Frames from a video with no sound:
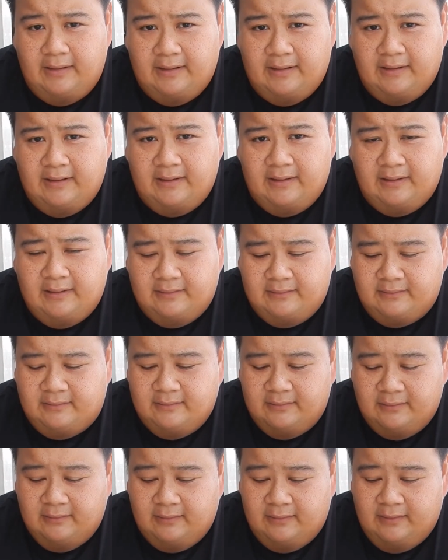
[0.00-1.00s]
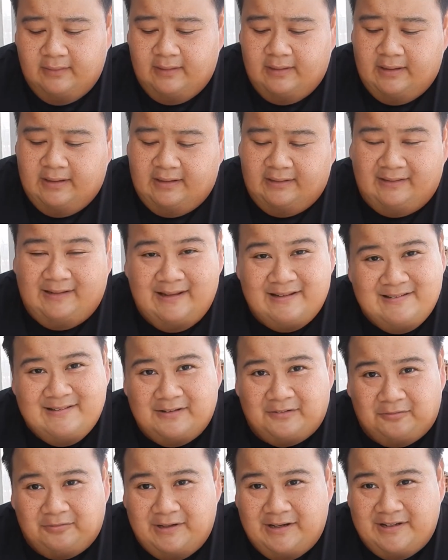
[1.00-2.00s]
and it gets
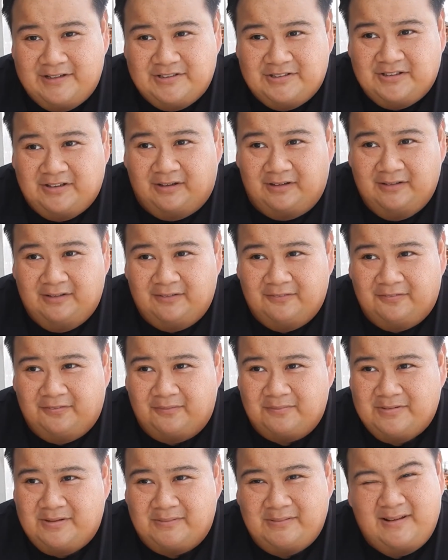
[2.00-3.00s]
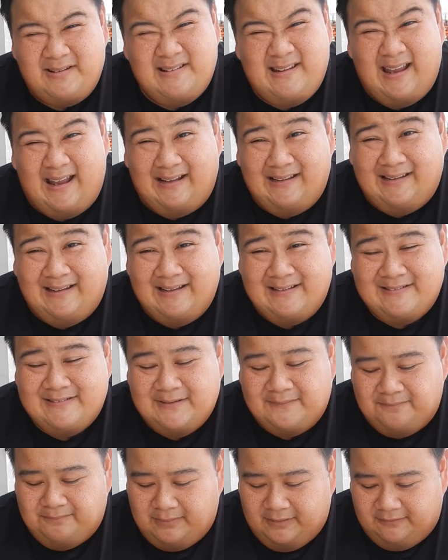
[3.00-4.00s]
that reddish color from, sometimes they add
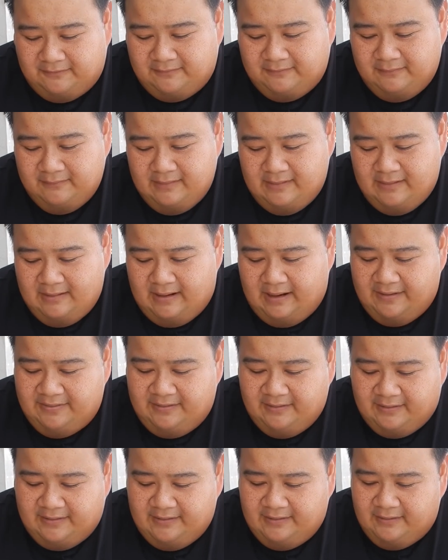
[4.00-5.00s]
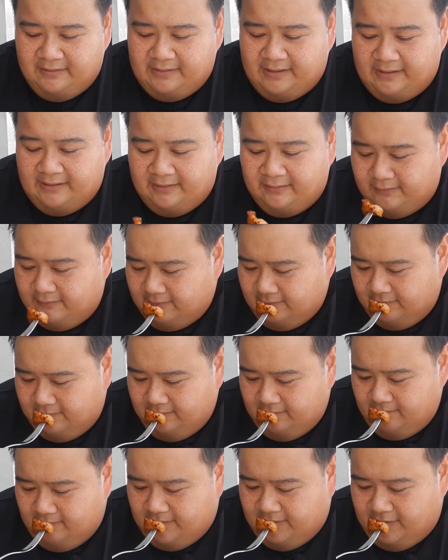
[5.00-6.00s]
ketchup, but I think here they
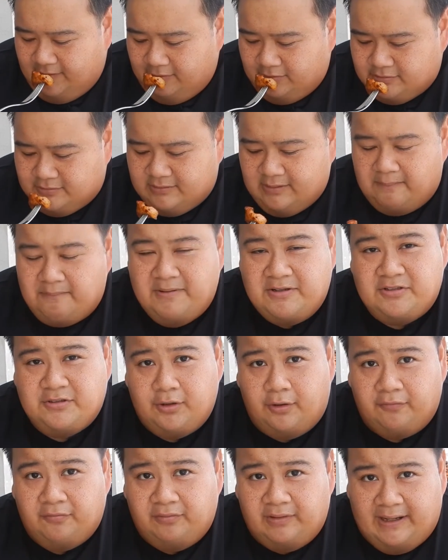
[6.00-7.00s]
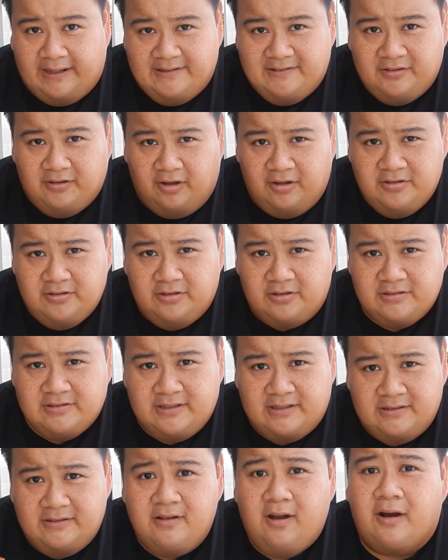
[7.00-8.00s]
use a mixture of light soy
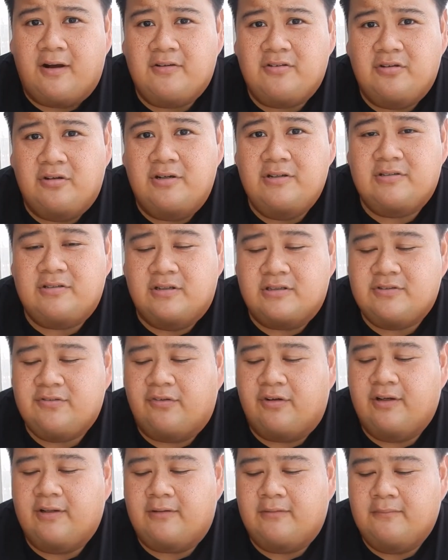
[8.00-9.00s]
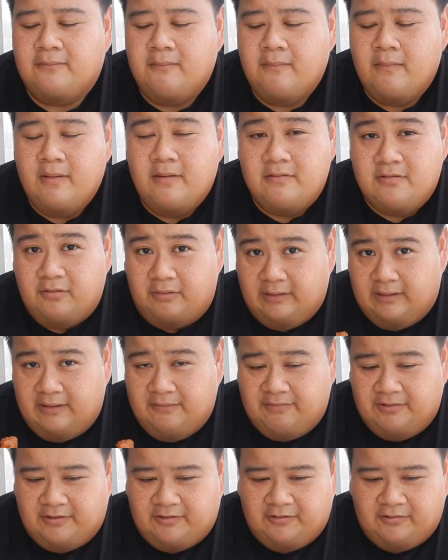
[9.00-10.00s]
sauce and dark soy sauce for it. So give it